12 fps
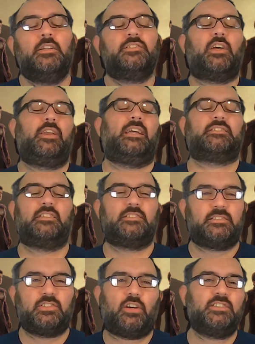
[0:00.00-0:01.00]
So yes, the
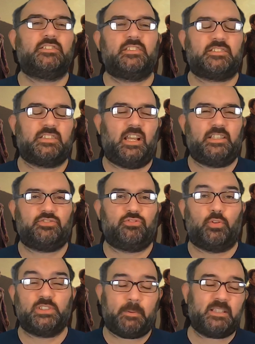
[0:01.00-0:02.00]
size of the
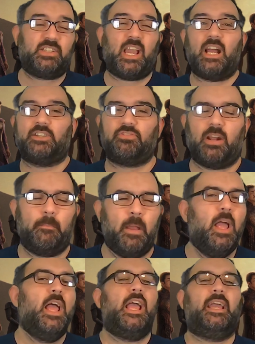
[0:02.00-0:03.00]
celestial, especially Arishem,
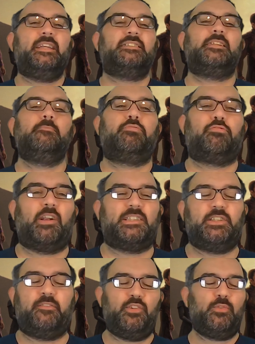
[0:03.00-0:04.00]
is
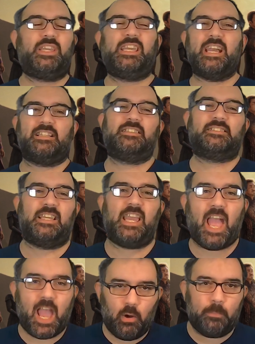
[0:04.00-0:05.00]
impressive. You get to see
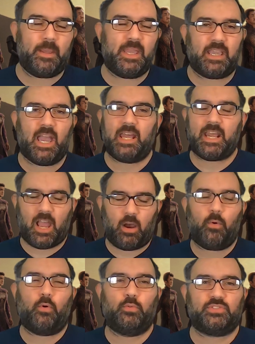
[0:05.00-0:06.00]
how big and
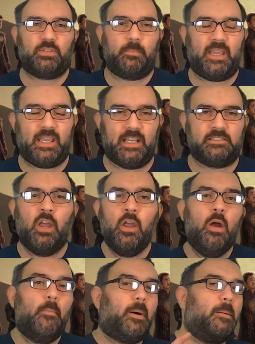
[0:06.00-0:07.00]
how awesome he is.
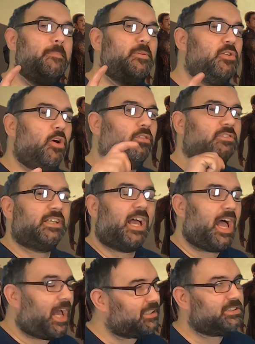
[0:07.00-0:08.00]
But I'm not
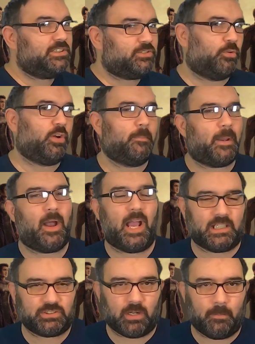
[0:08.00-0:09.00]
actually talking about
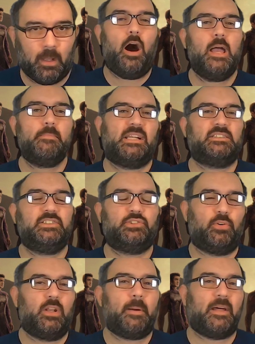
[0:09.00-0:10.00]
Arishem. I am actually
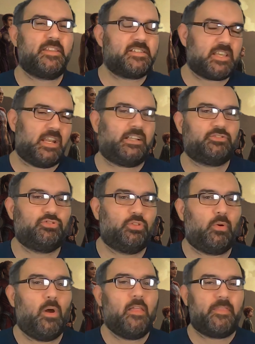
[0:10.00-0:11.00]
talking about the
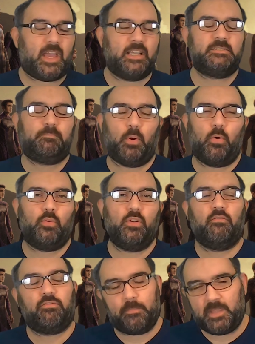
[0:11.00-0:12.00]
celestial that is born
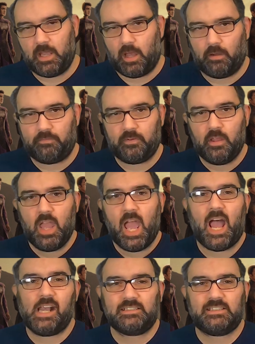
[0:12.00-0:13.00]
from the earth.
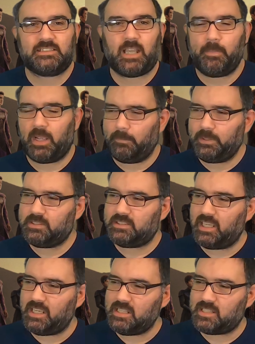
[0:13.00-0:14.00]
As he's coming up, you
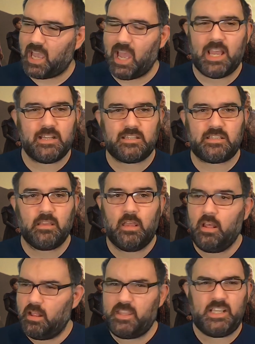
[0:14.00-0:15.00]
see his hands,
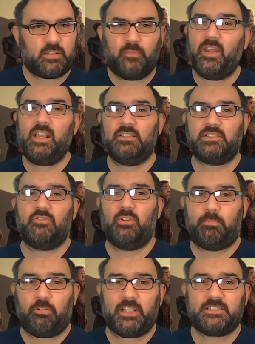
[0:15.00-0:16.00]
these fingers are
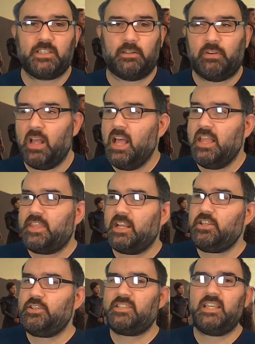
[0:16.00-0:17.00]
impressive.
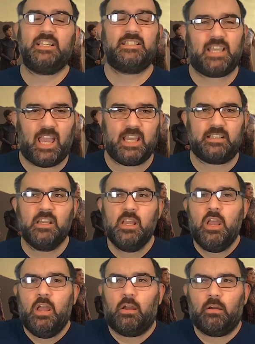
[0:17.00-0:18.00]
Then you see his head,
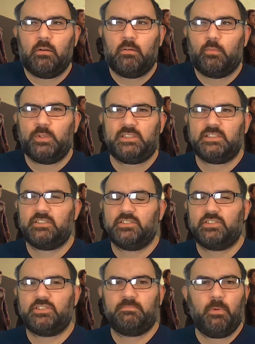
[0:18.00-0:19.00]
which is
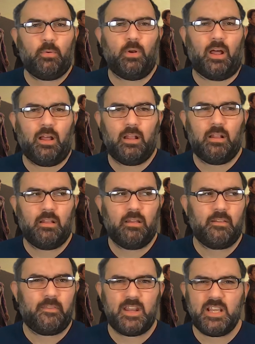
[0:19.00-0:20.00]
smaller
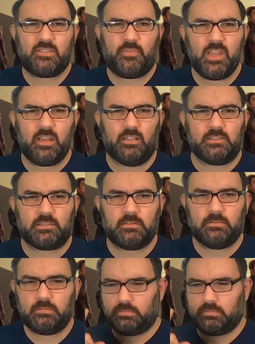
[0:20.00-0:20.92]
than his fingers.